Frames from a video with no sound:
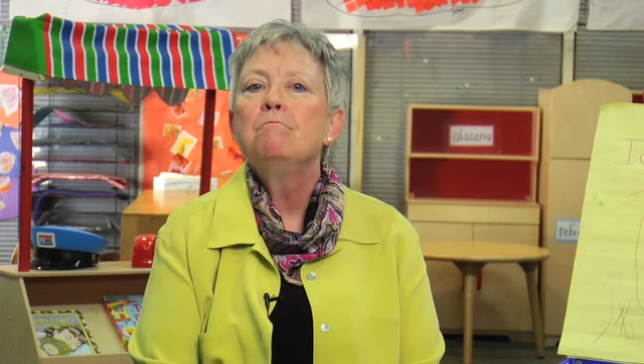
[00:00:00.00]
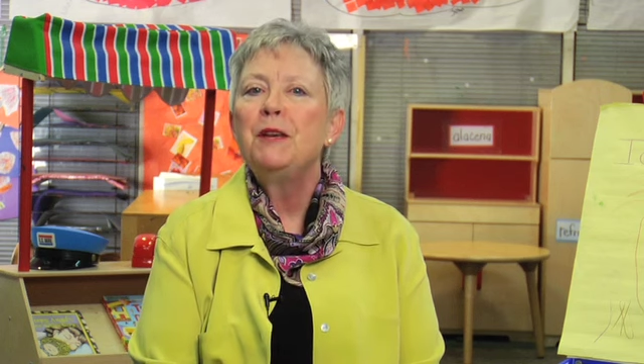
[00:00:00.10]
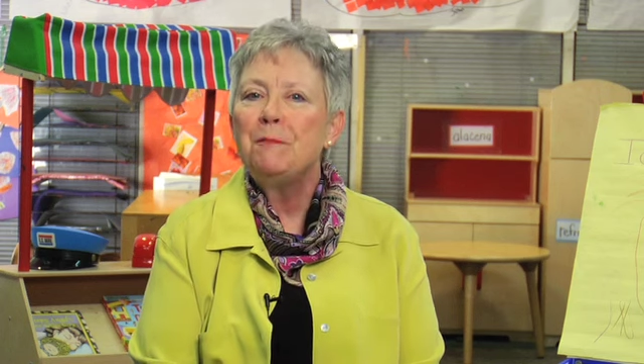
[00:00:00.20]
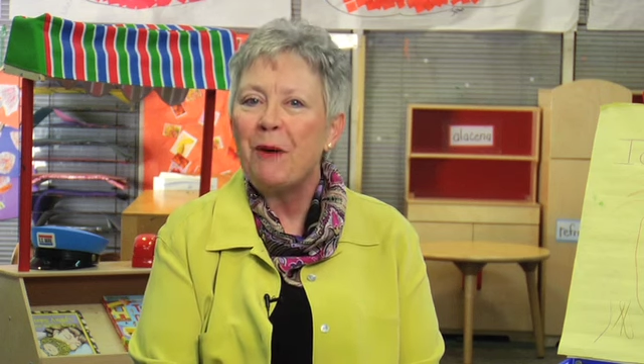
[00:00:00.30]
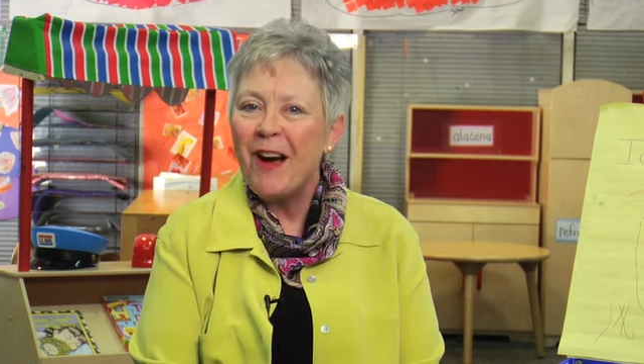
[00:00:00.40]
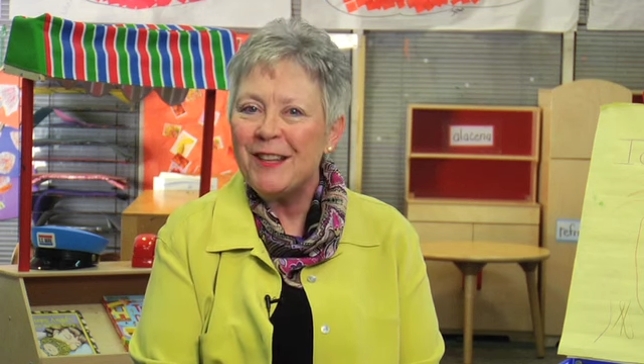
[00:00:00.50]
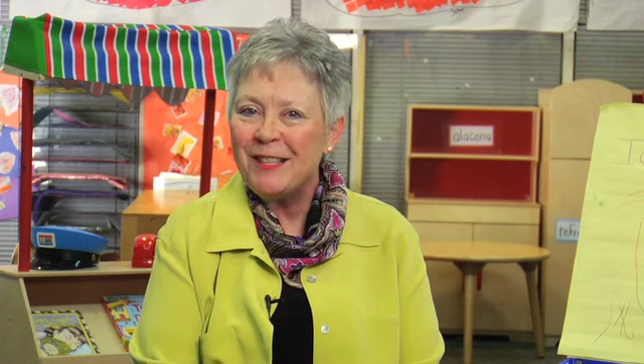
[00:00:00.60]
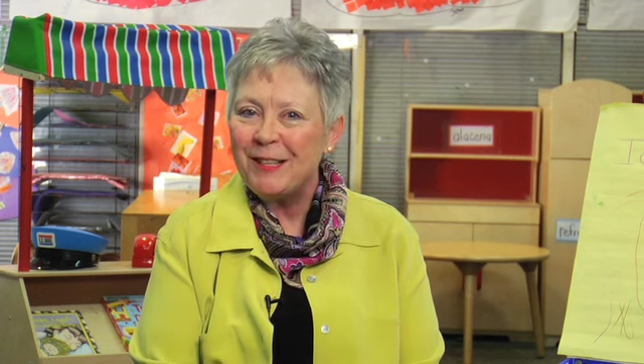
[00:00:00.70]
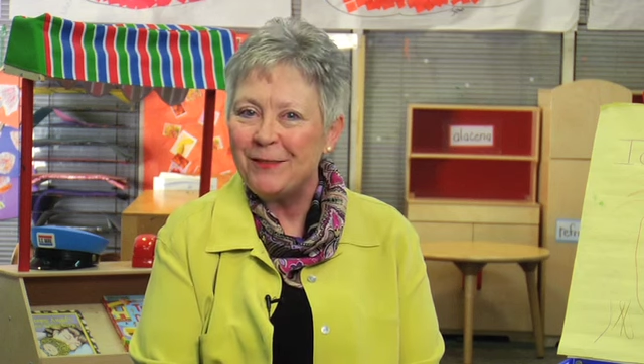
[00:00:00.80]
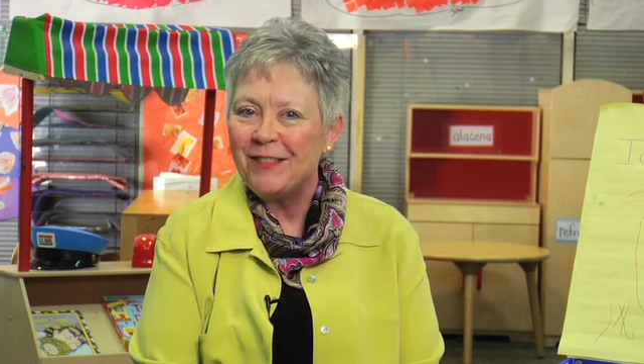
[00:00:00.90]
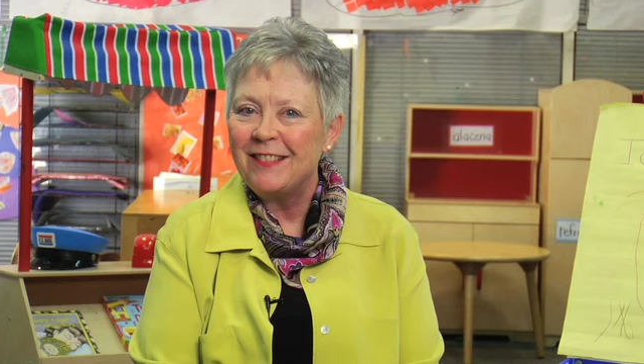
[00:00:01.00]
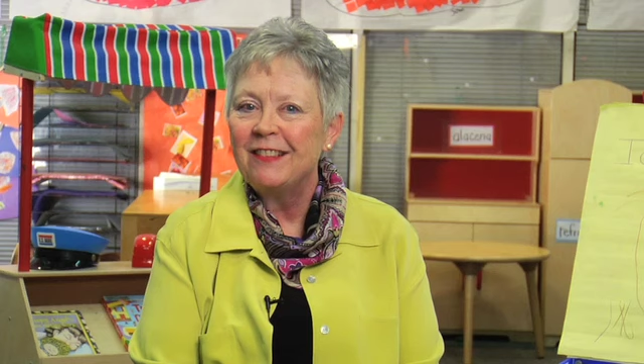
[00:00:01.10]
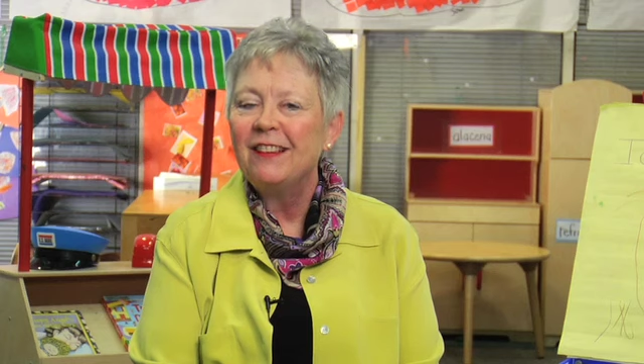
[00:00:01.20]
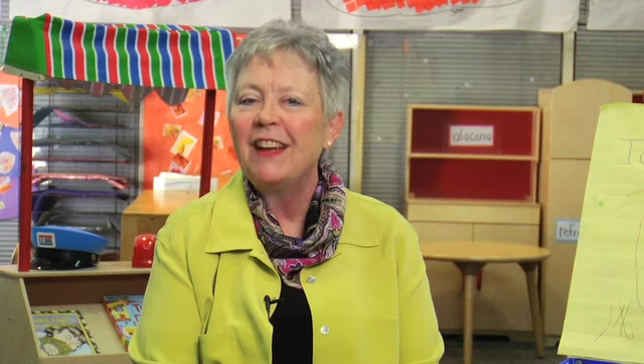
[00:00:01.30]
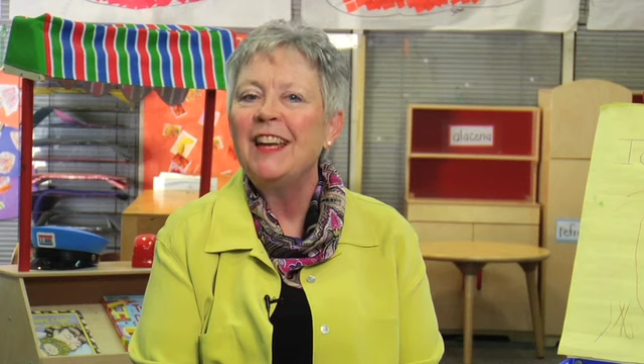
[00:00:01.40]
Be positive
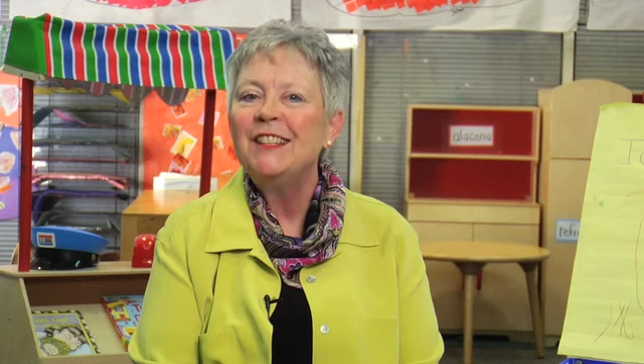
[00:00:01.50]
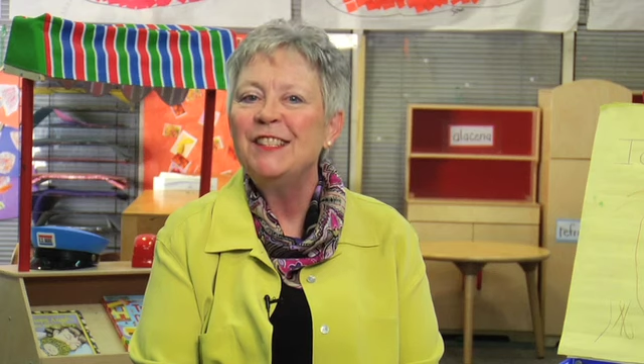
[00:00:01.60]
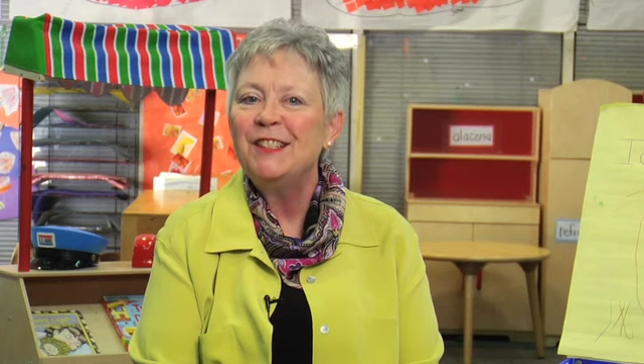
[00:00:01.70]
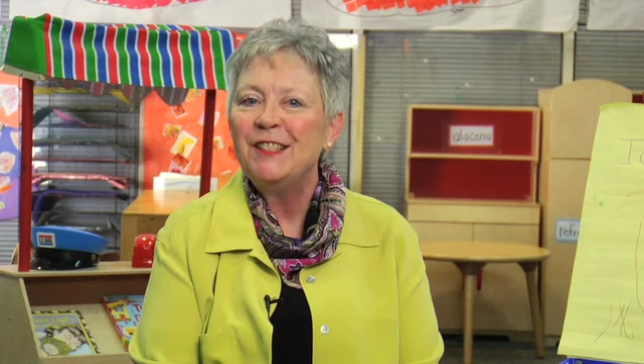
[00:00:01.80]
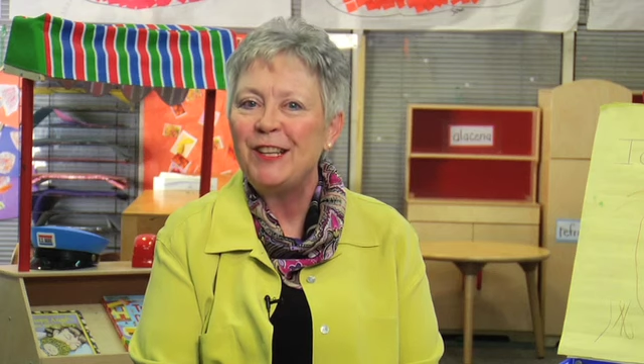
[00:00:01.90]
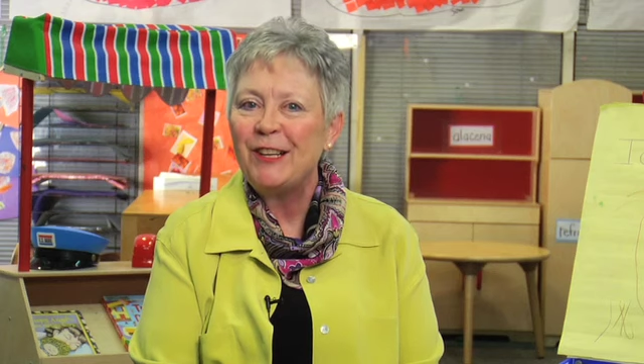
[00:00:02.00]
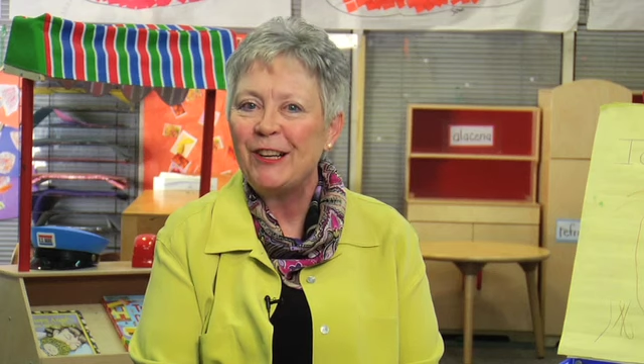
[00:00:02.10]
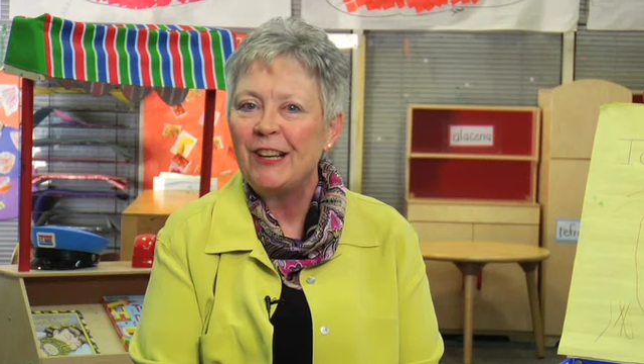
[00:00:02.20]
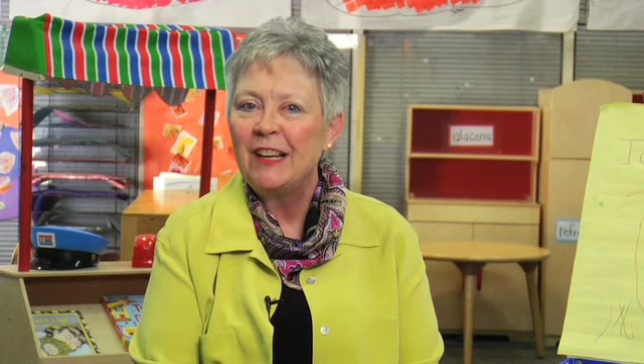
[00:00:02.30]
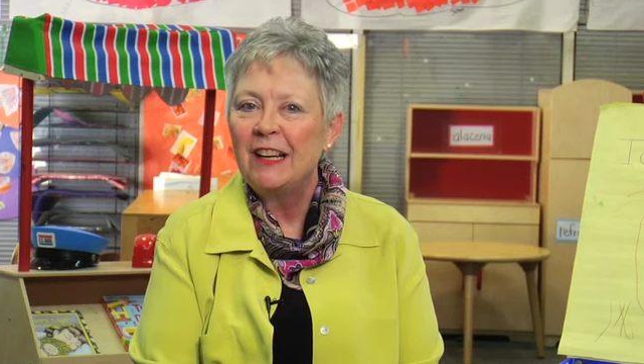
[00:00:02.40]
and sincere.